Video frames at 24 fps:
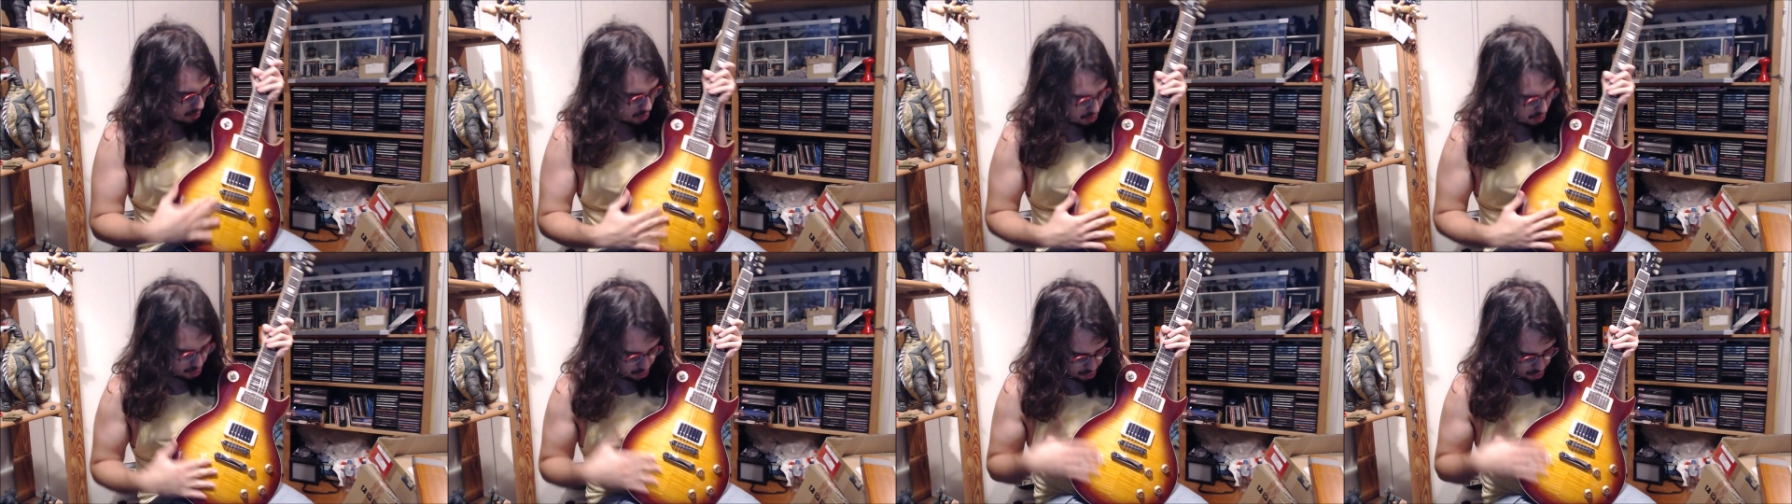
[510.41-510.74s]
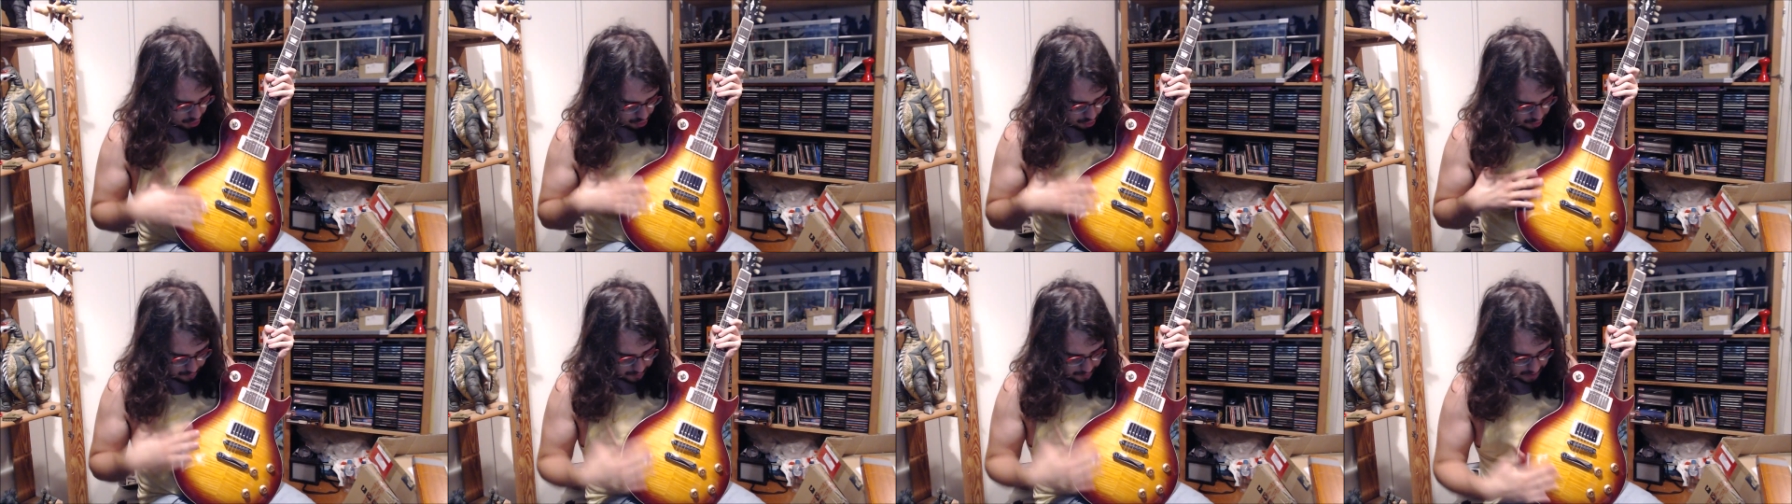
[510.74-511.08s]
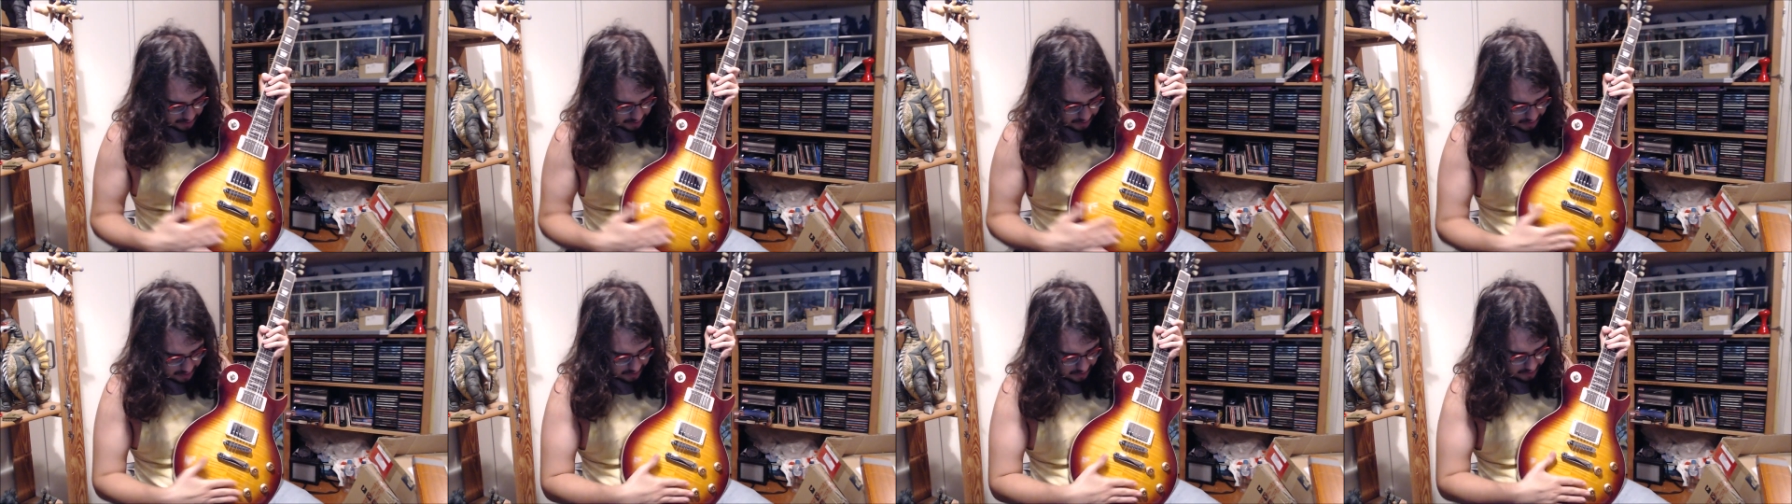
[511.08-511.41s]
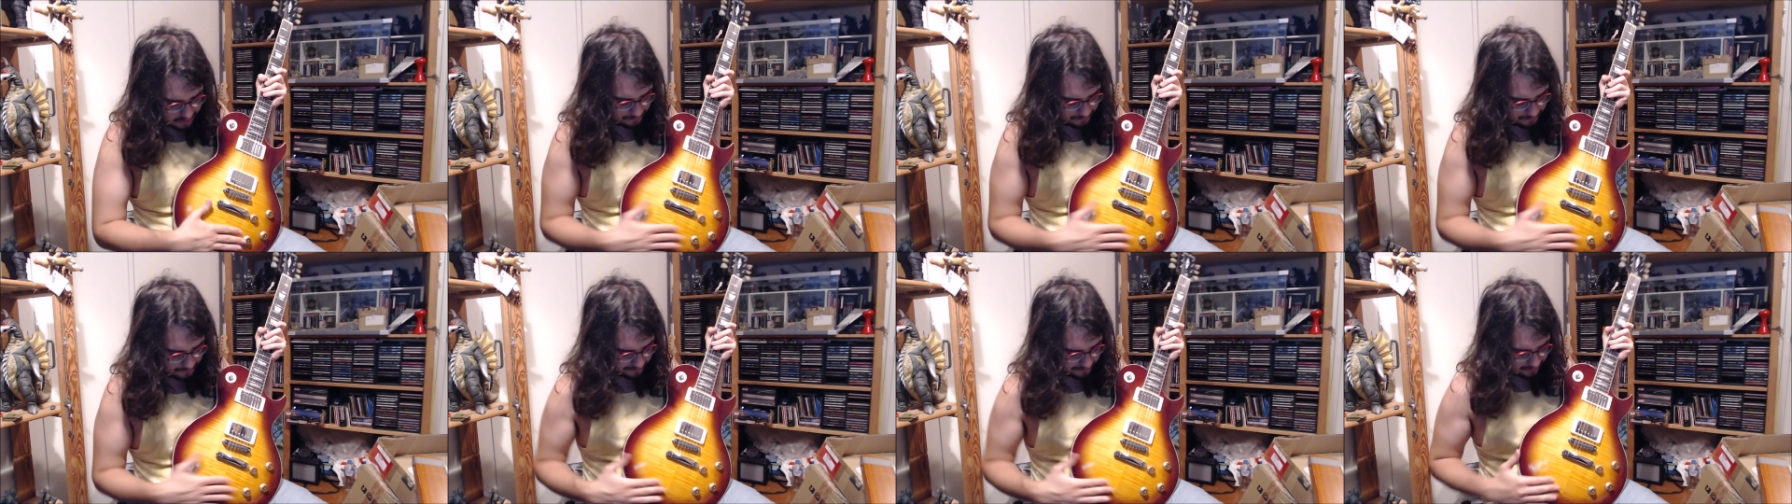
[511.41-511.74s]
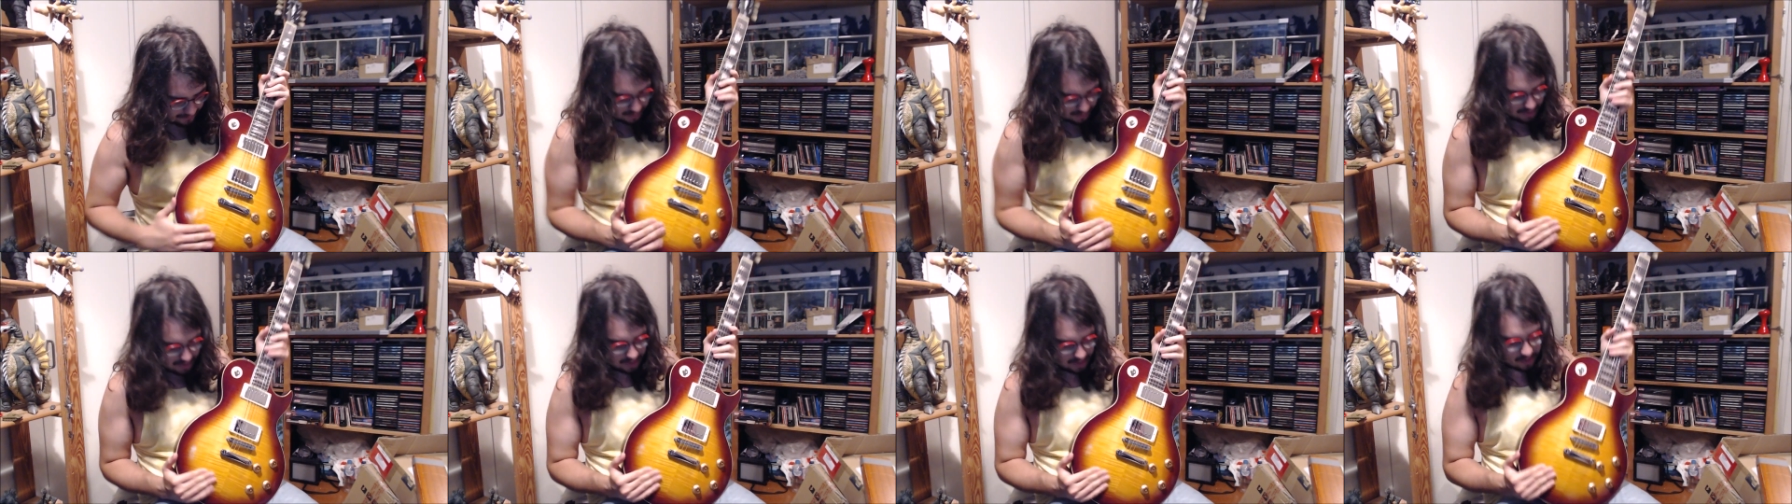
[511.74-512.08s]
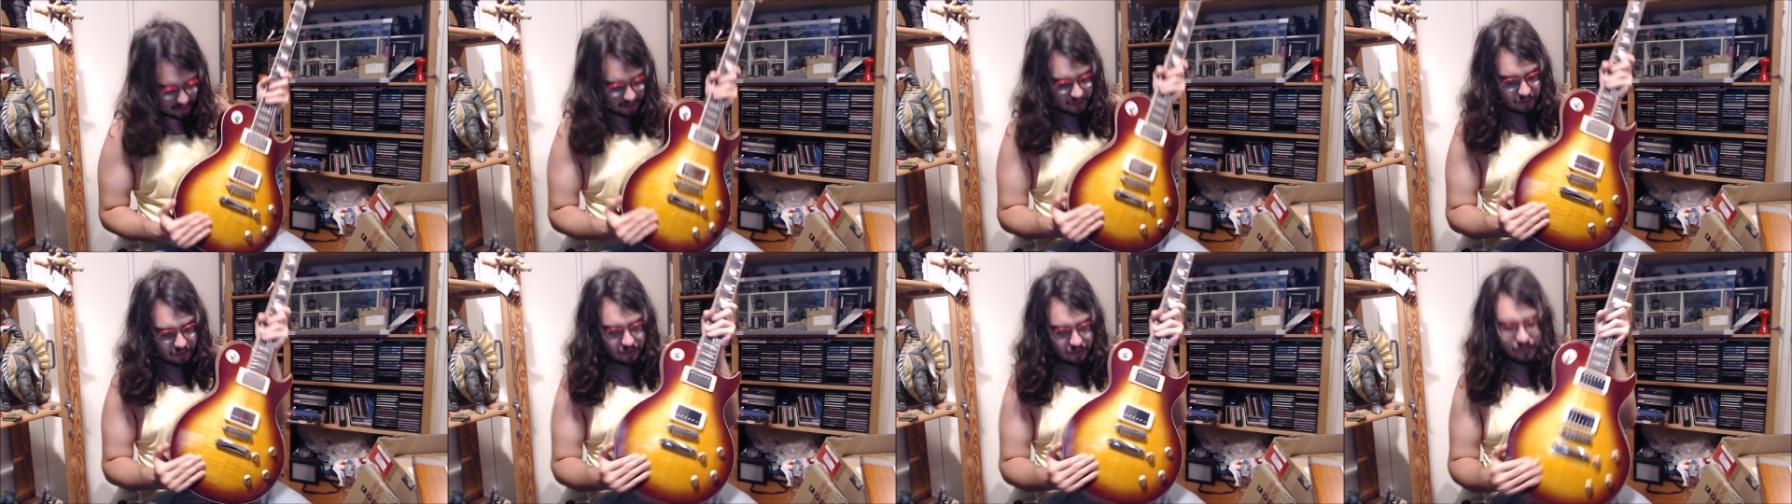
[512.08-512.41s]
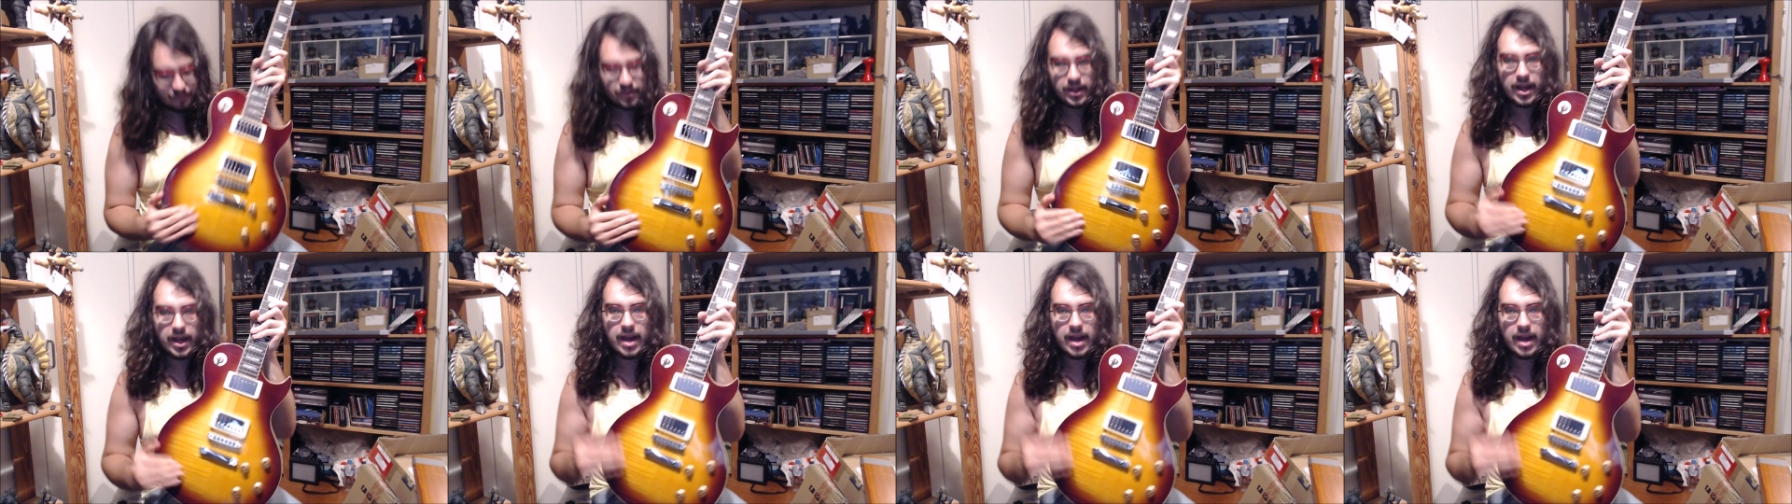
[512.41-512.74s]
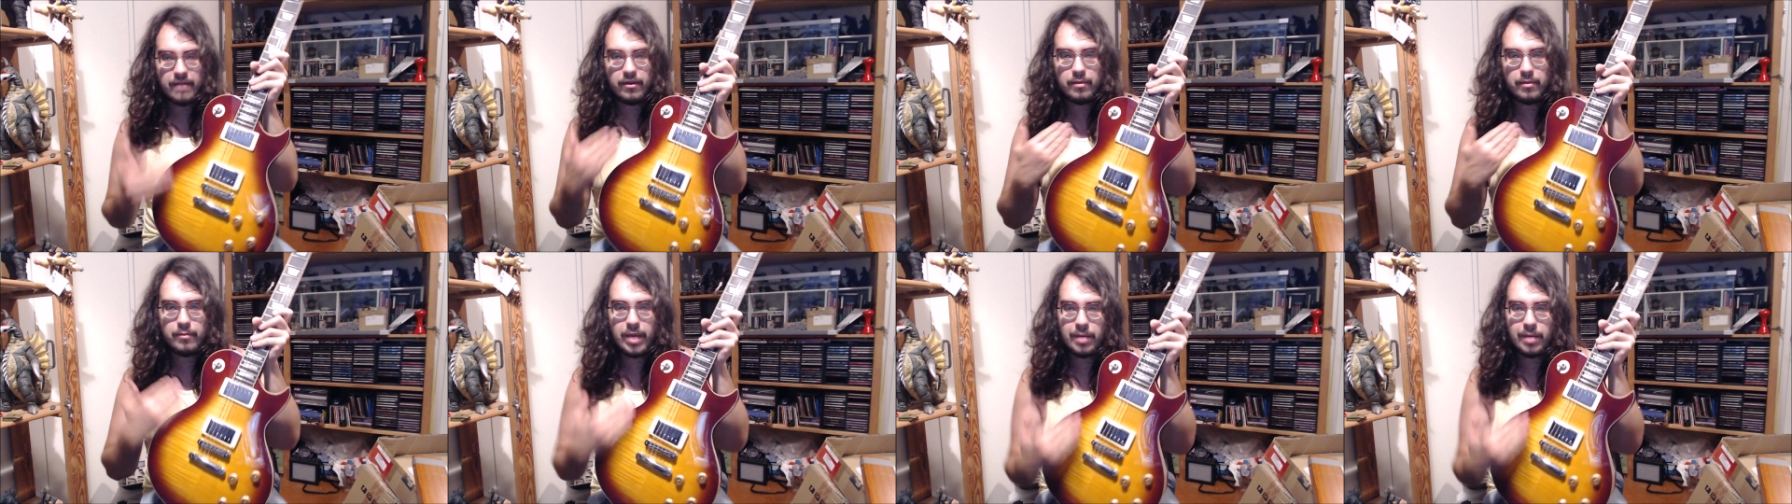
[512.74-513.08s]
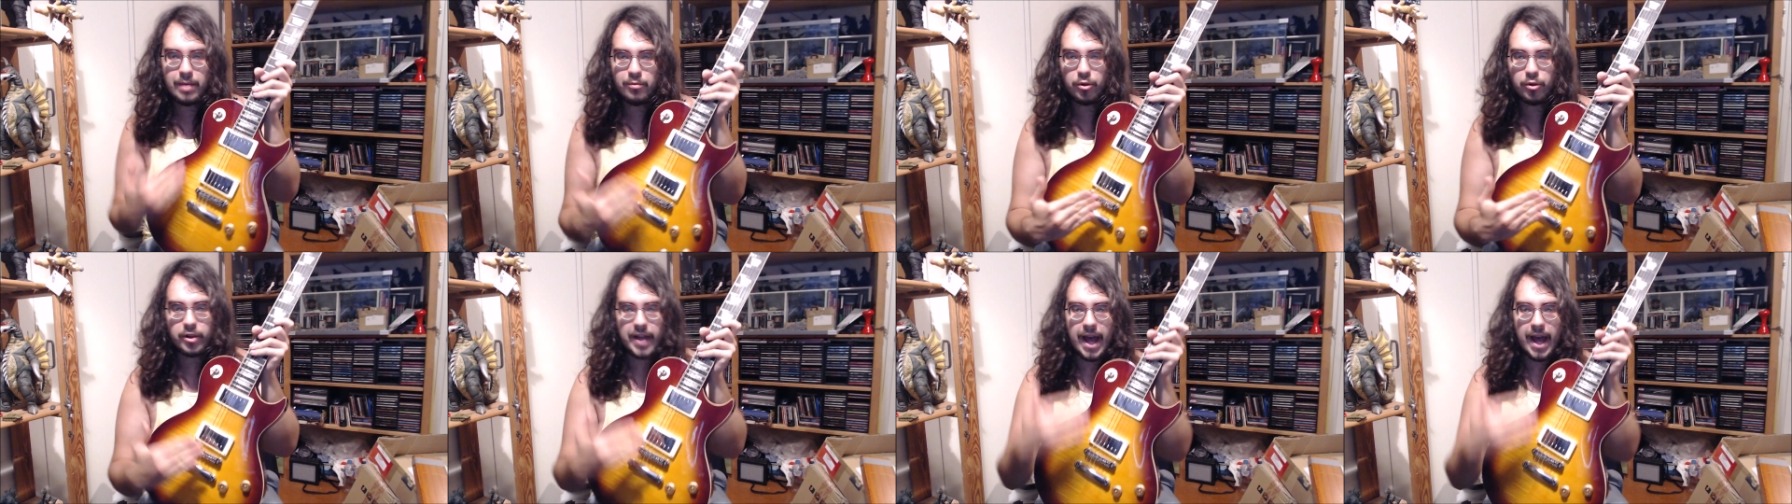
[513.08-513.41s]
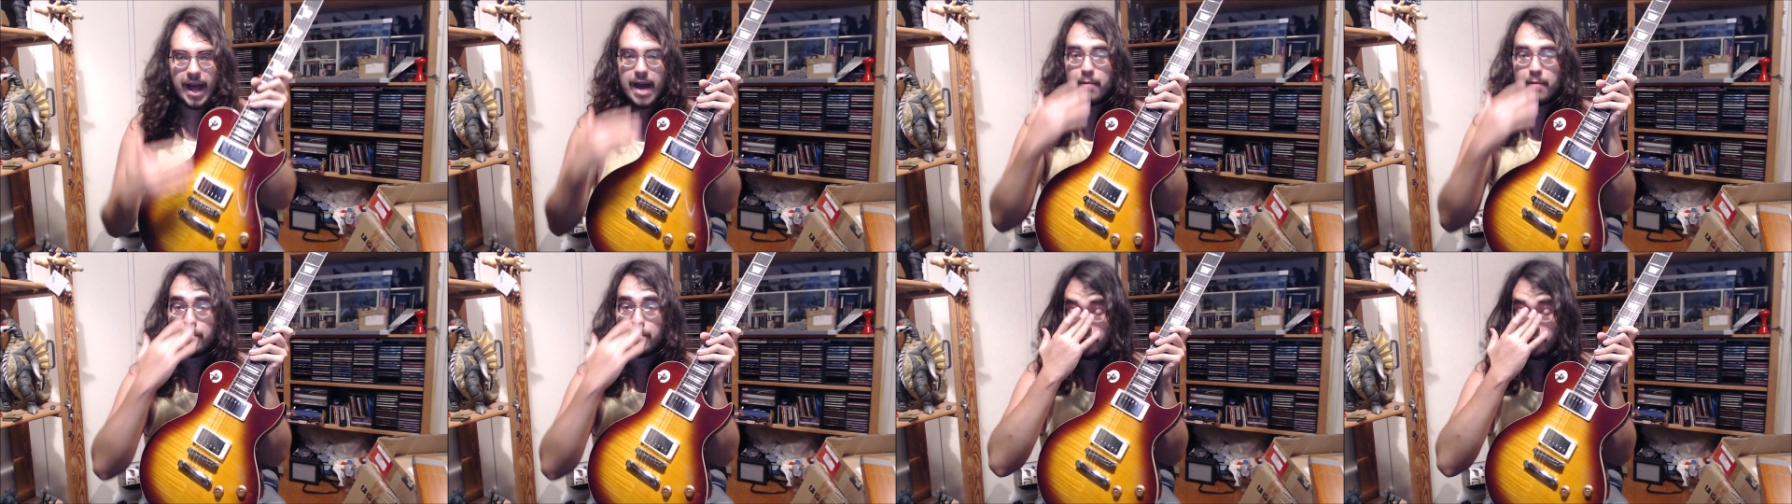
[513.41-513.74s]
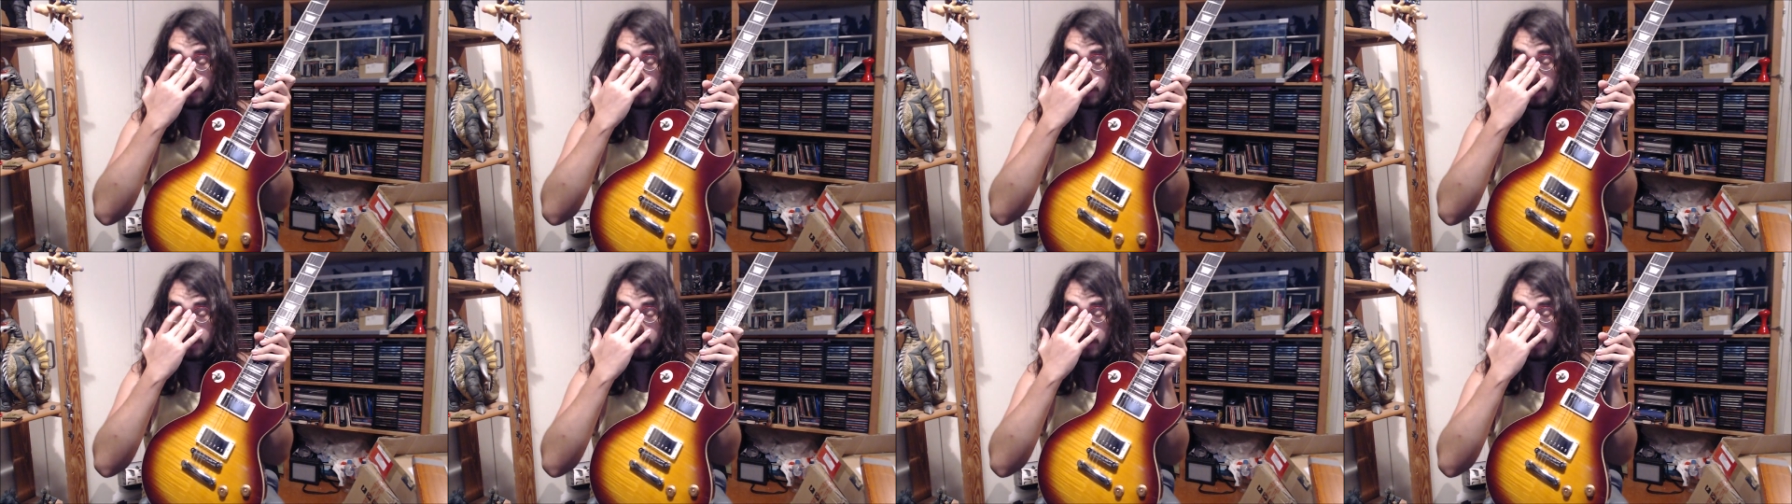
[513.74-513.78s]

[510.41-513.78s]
should be, I don't know if they have a maple cap,